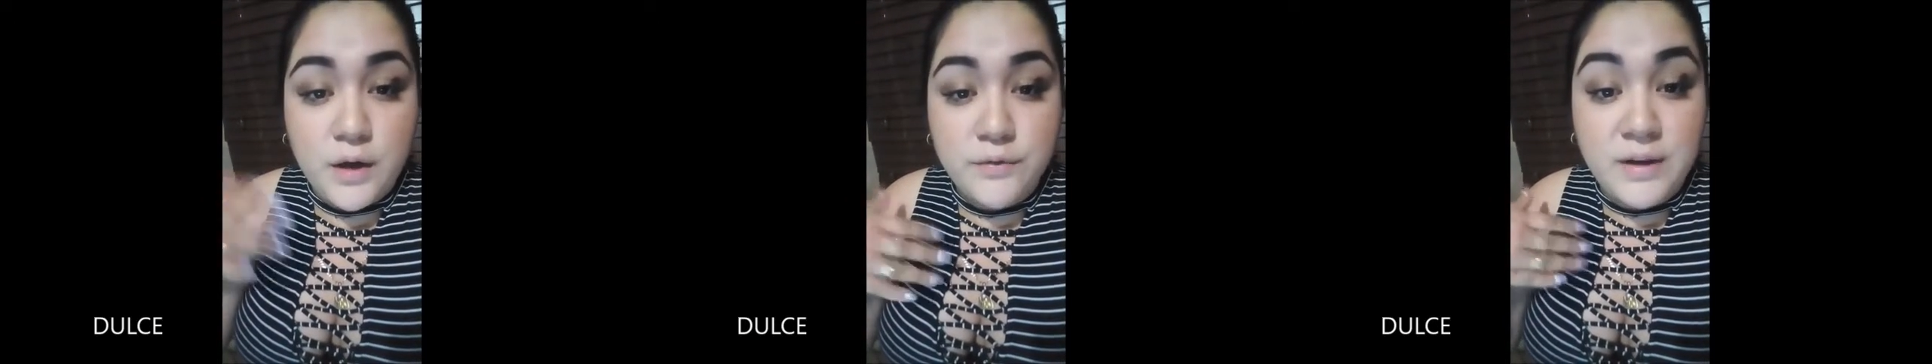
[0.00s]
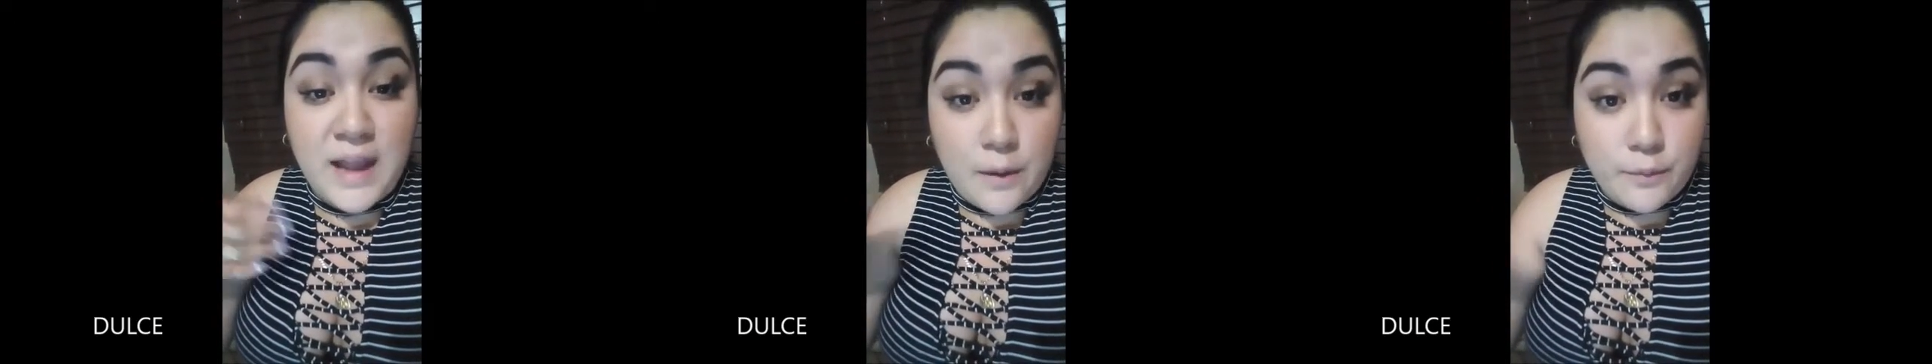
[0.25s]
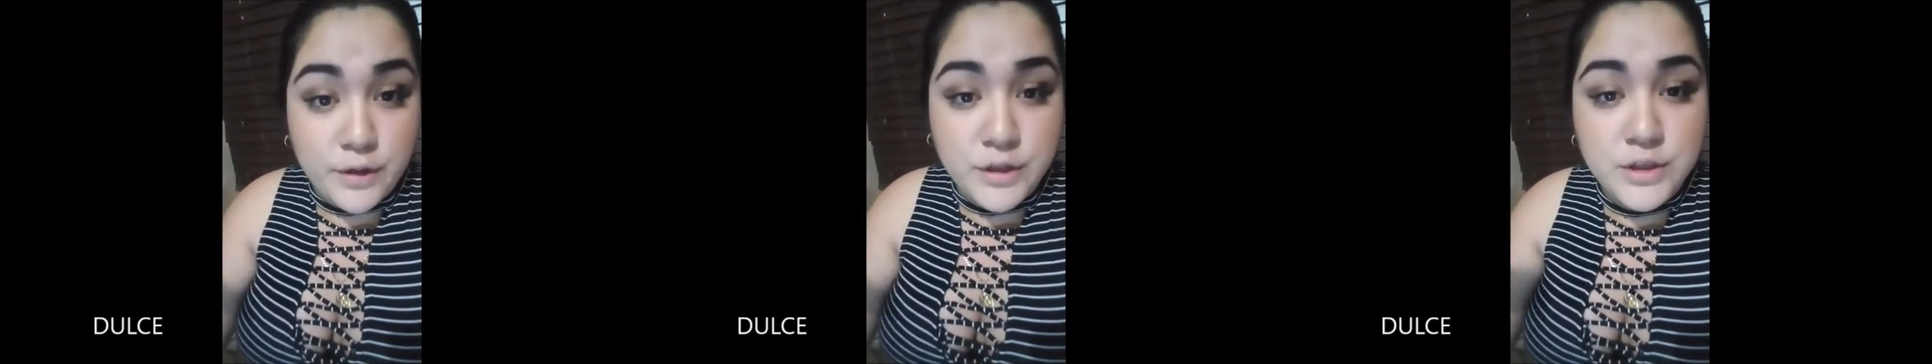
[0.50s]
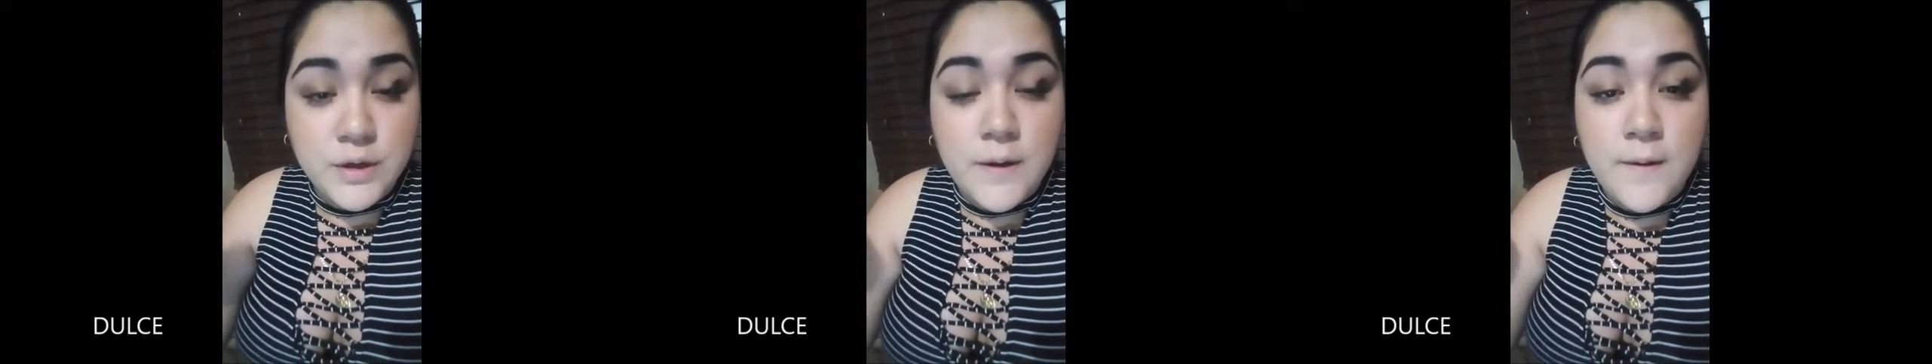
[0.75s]
of the
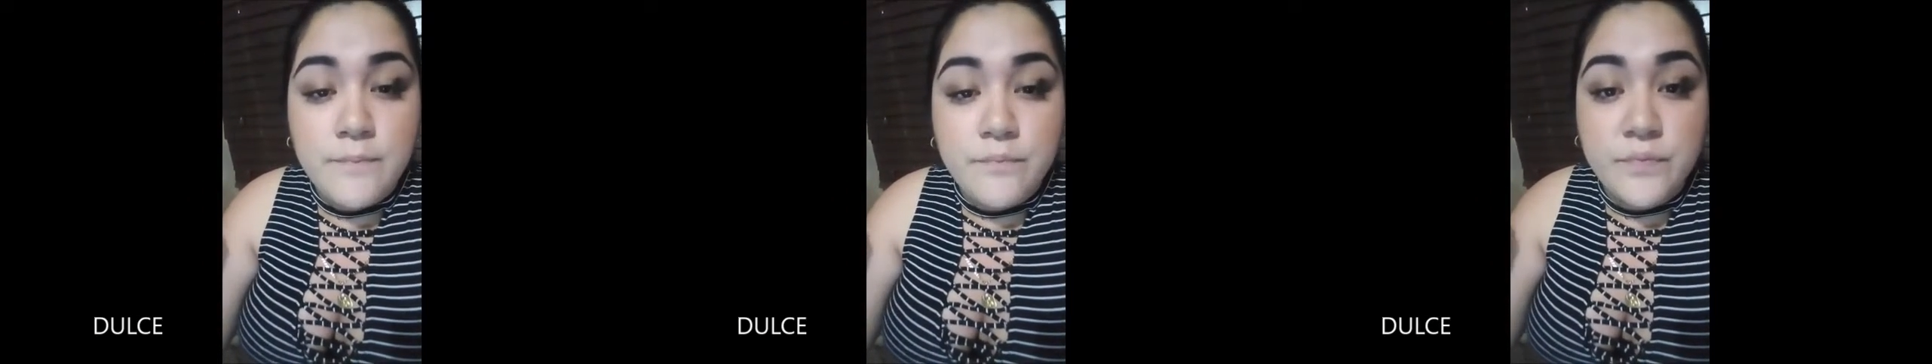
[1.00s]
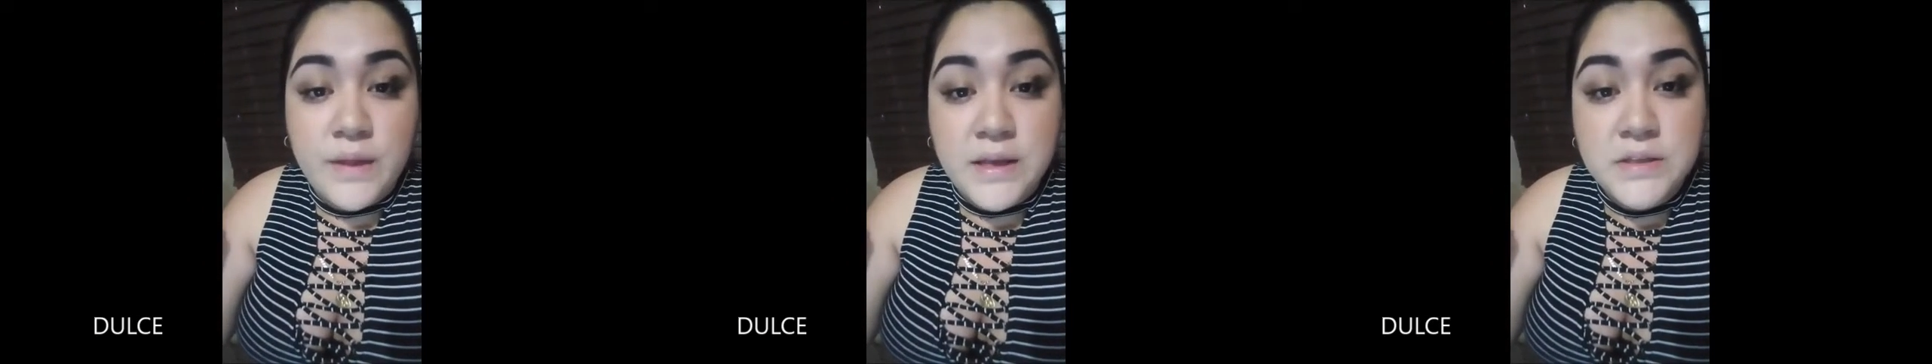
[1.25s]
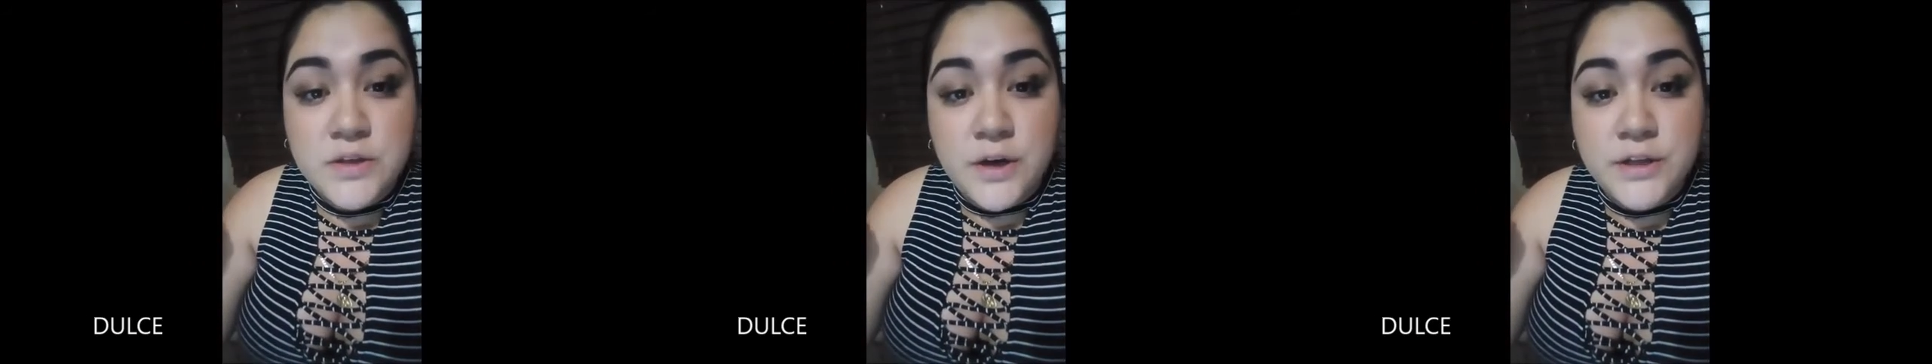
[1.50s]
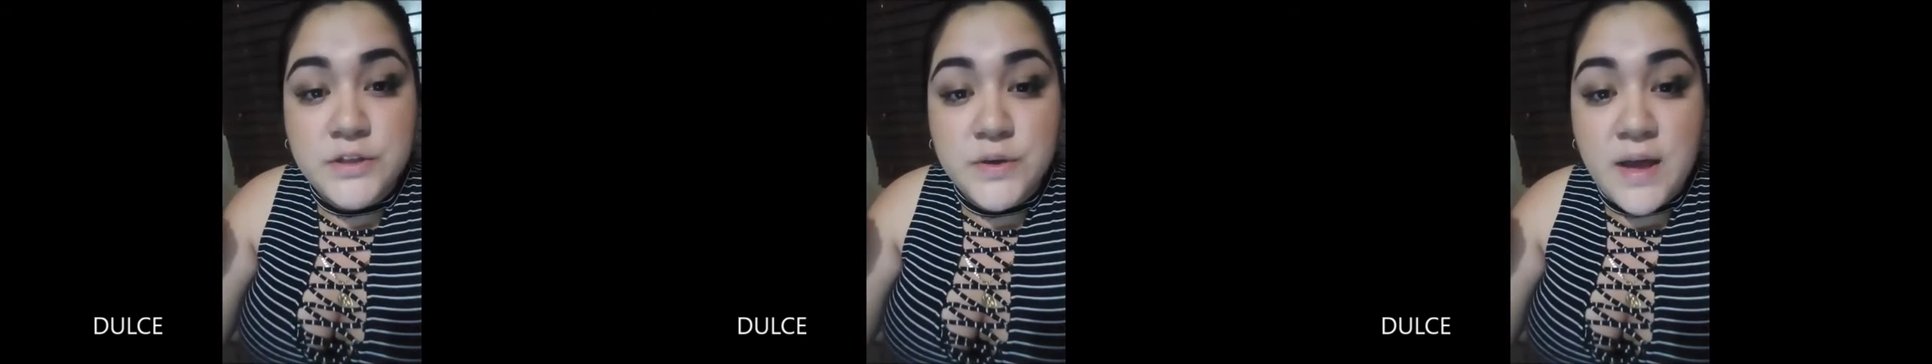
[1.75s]
language, they
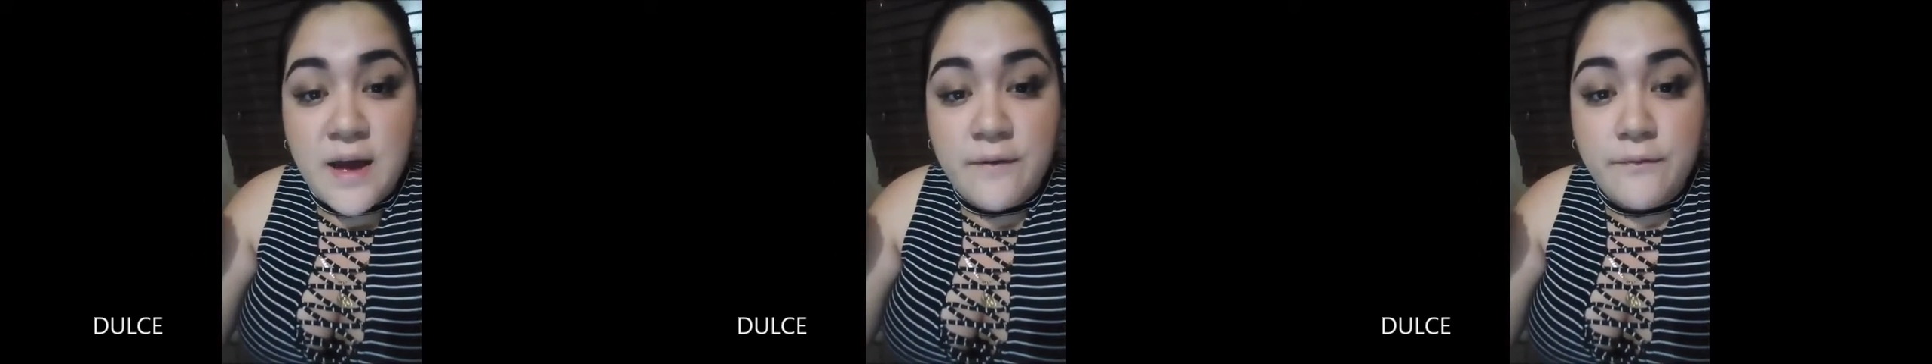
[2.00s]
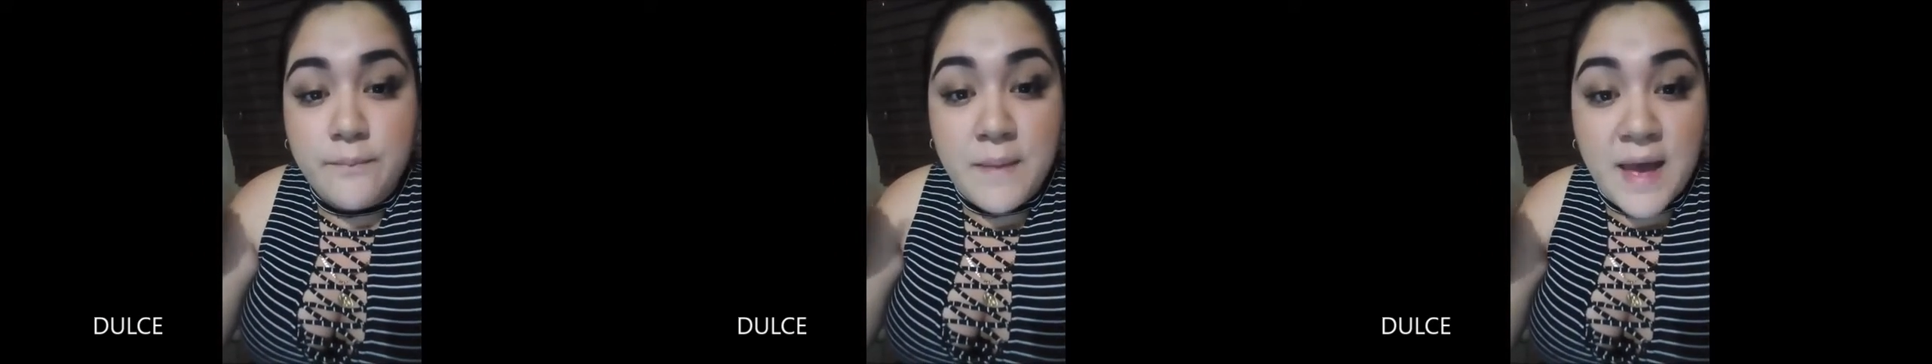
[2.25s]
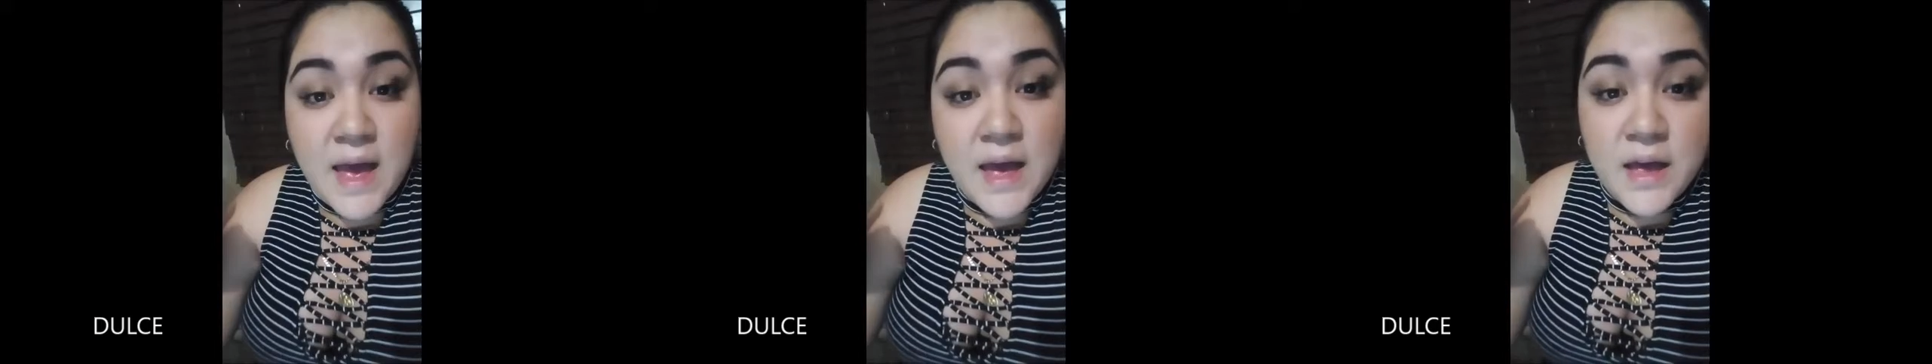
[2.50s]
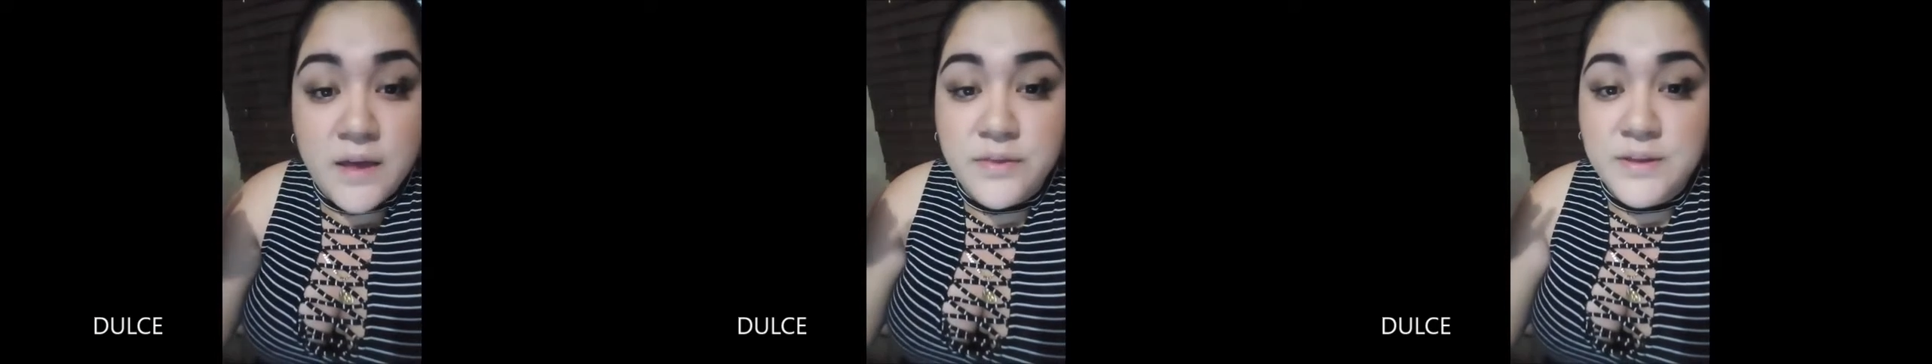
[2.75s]
start to have
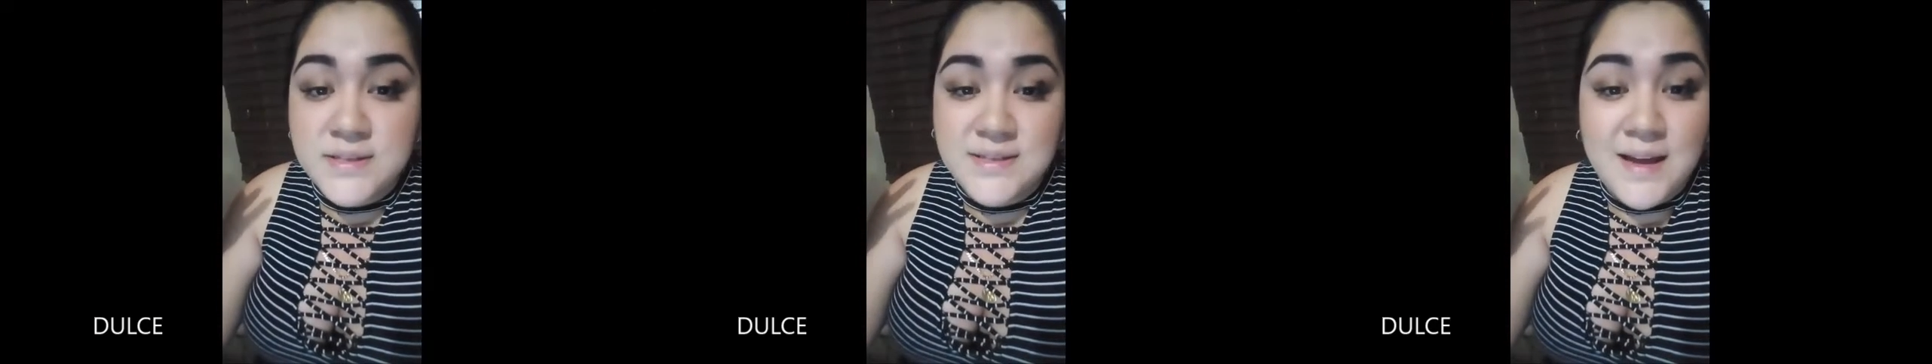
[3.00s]
math,